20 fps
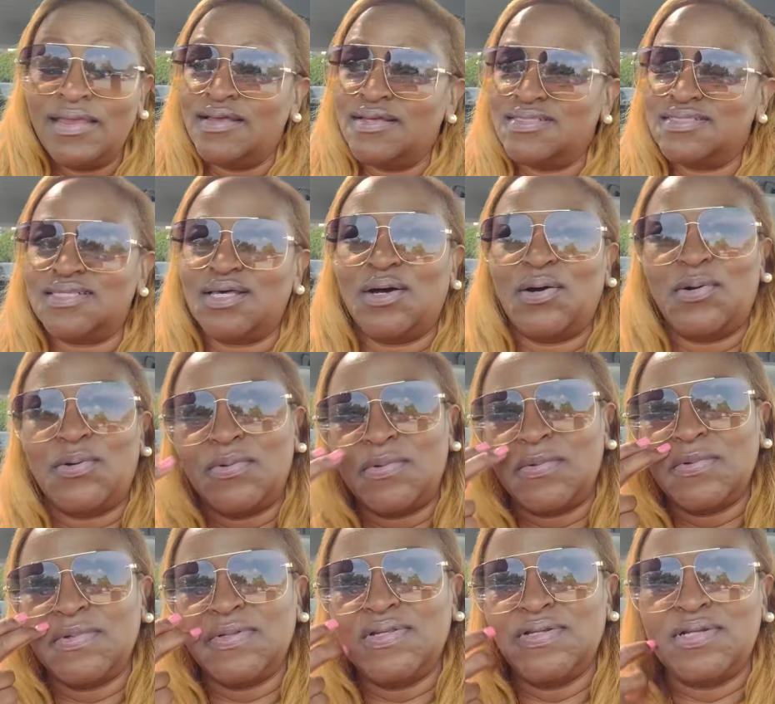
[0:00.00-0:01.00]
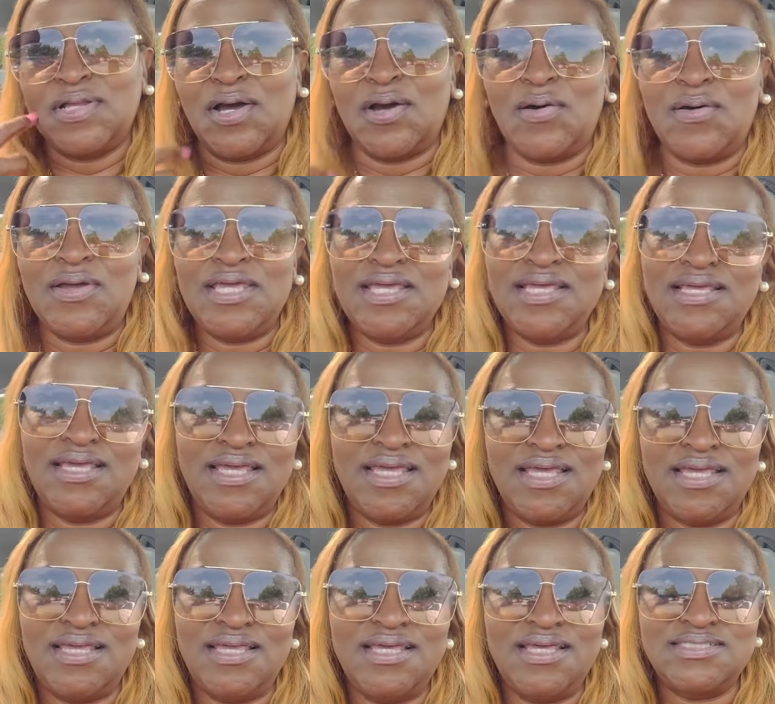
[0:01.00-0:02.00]
So, you know,
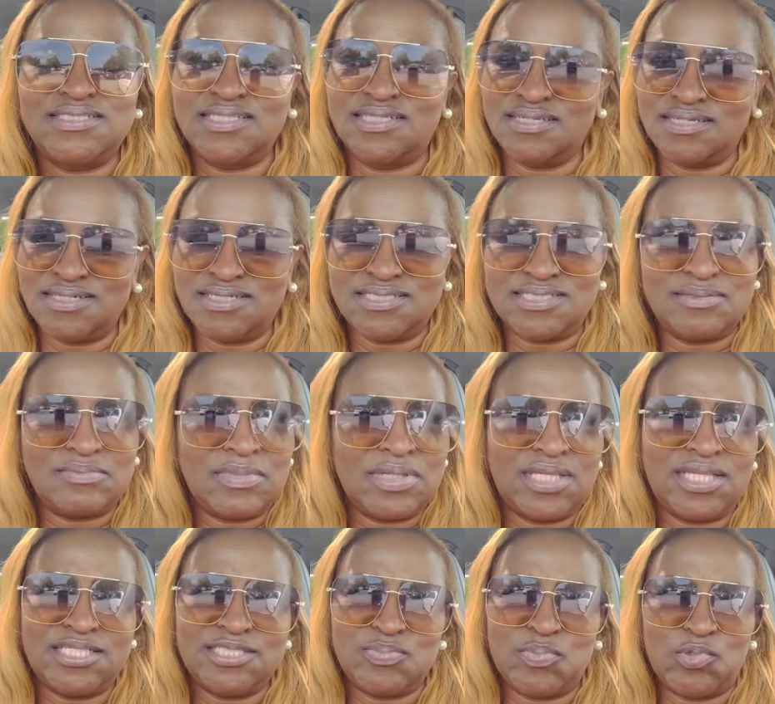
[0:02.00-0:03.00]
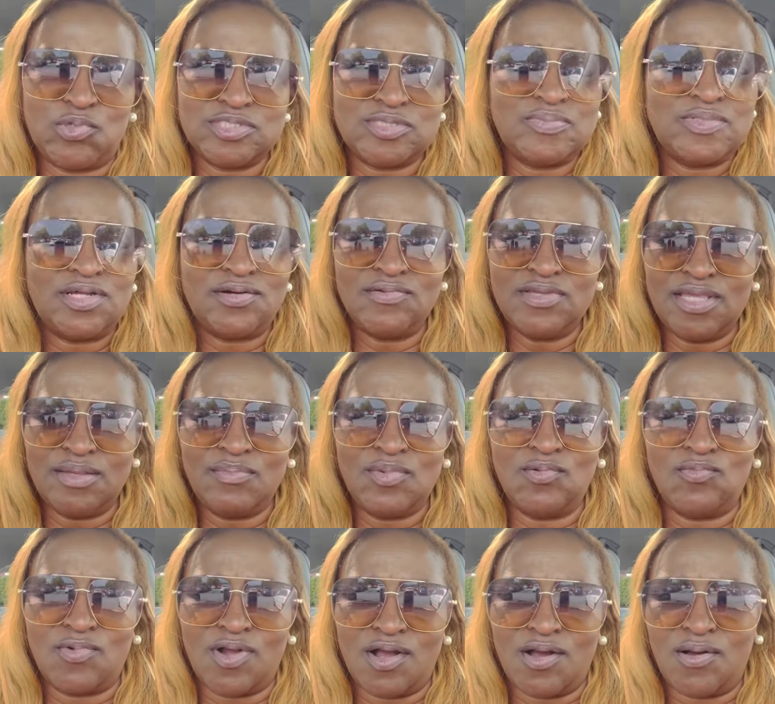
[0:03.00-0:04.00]
he's good to me. He spoils me. Don't get me
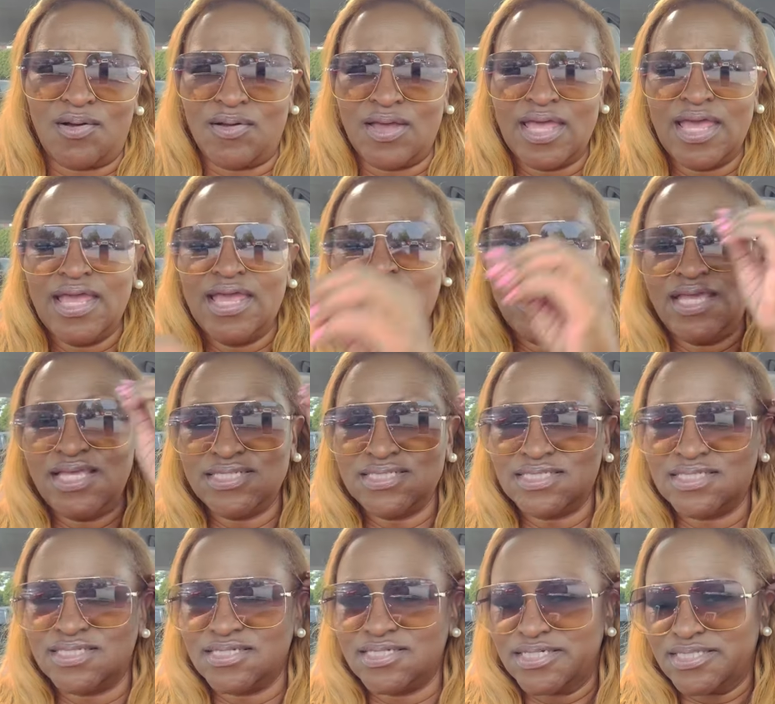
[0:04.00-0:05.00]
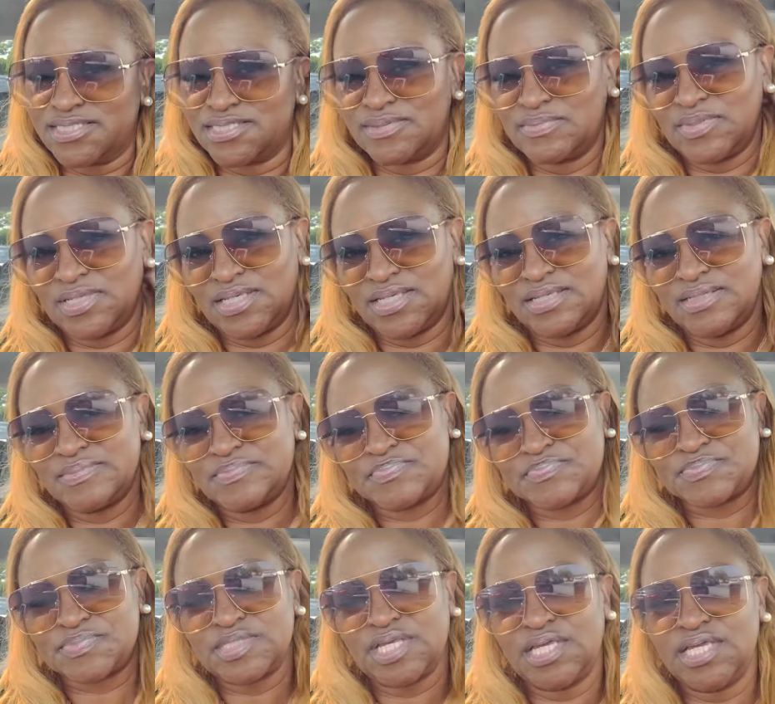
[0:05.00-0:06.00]
wrong. He's good to me,
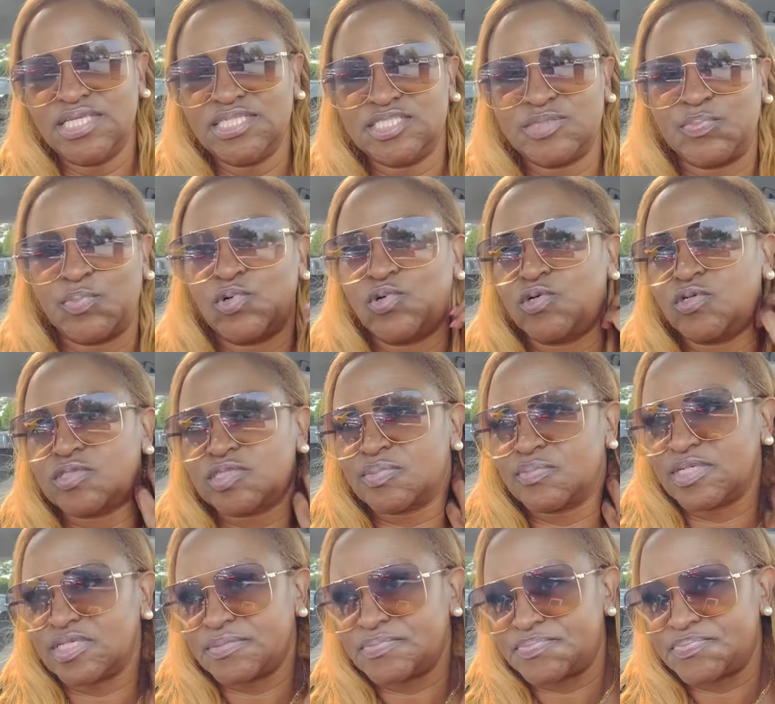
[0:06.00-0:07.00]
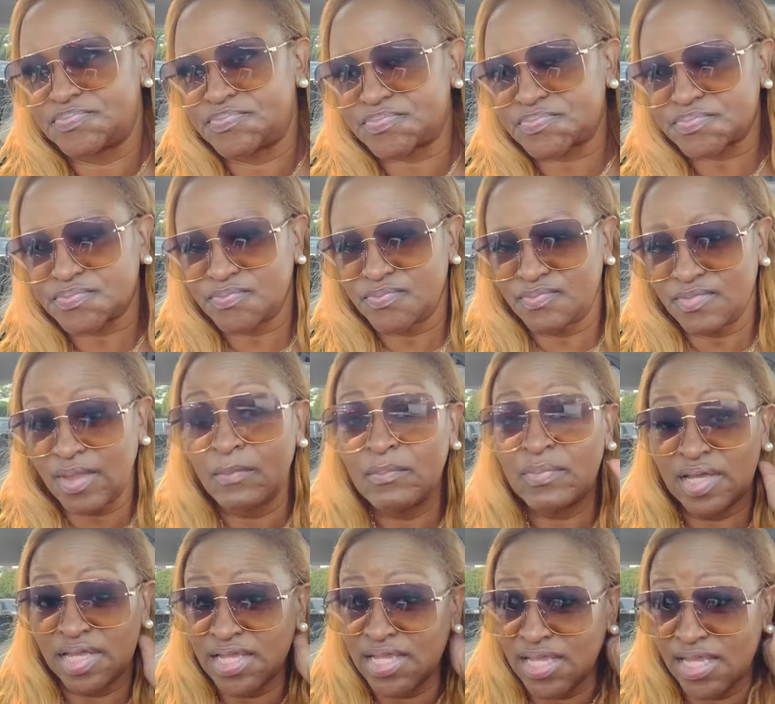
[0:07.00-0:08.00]
and he spoils me.
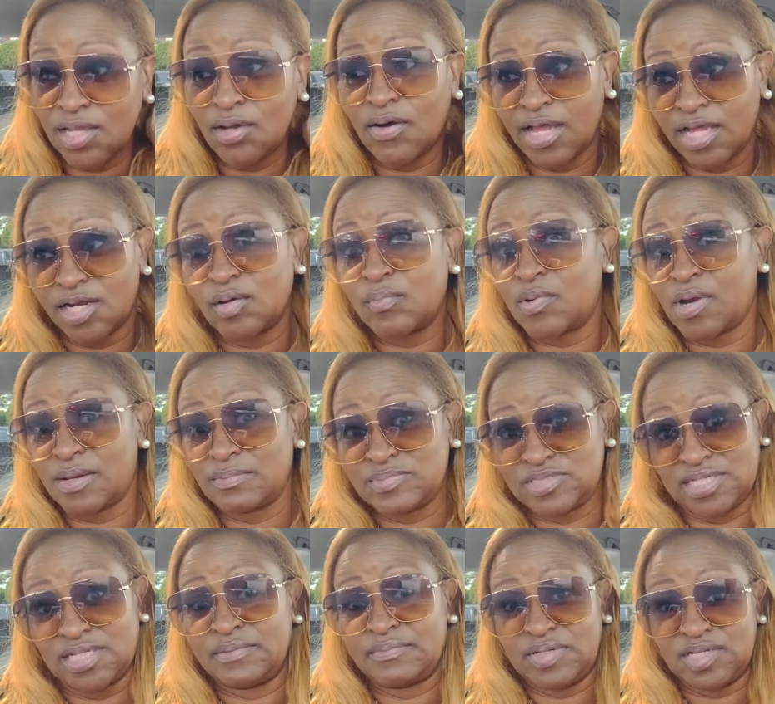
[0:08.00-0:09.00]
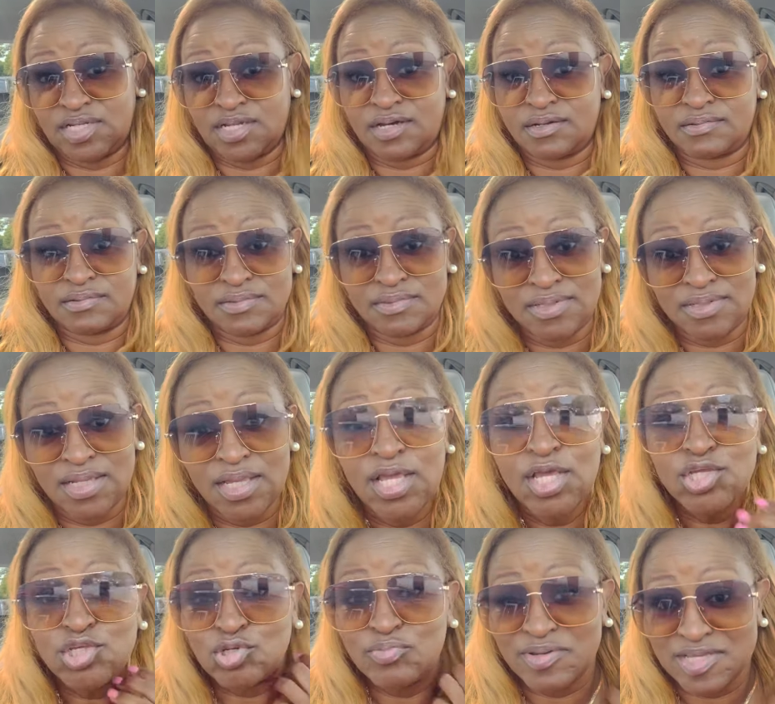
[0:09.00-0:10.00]
But he don't have no problem telling me no.
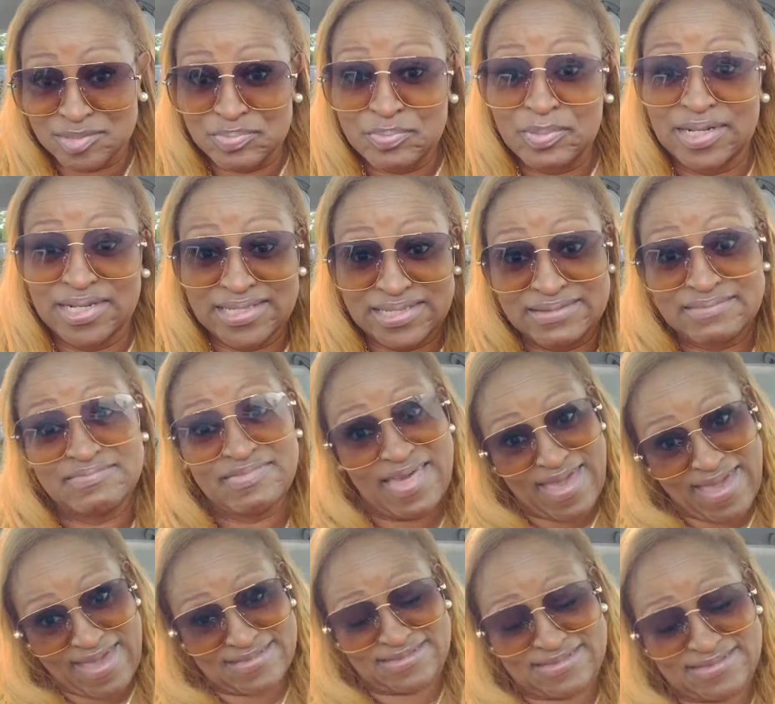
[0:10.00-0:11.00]
You best believe that.